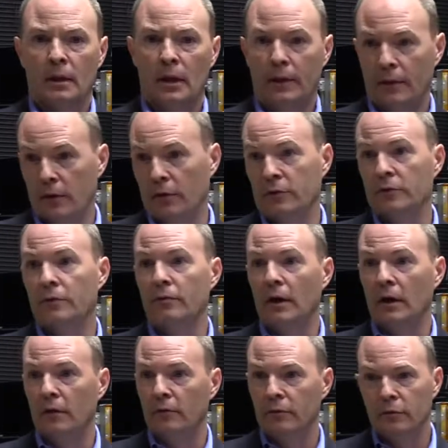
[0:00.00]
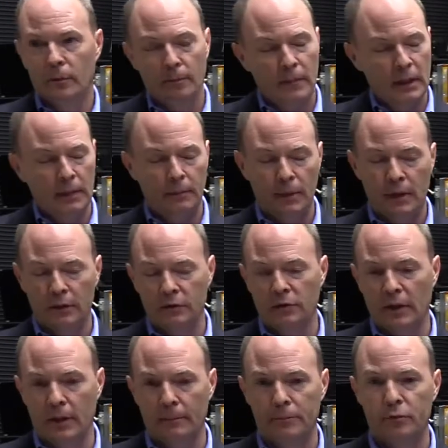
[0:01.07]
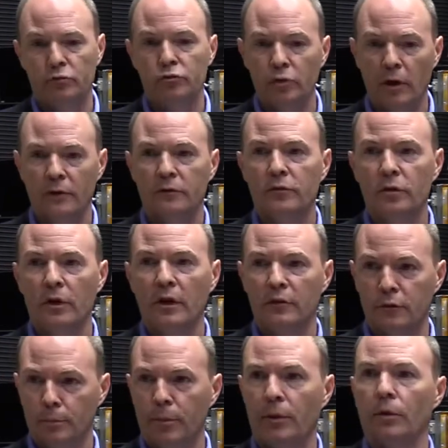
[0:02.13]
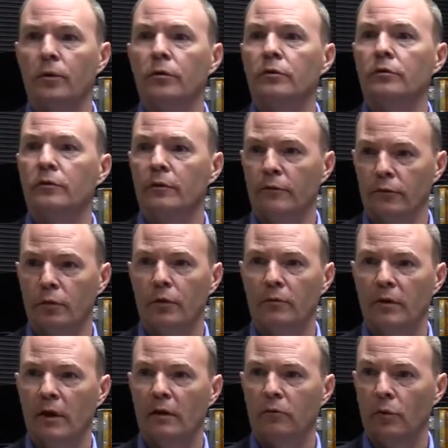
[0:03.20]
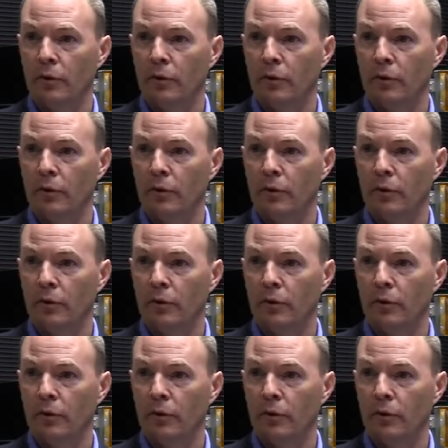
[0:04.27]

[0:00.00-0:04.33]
and there's the valve. So many, many steps just to expose the fuel valve.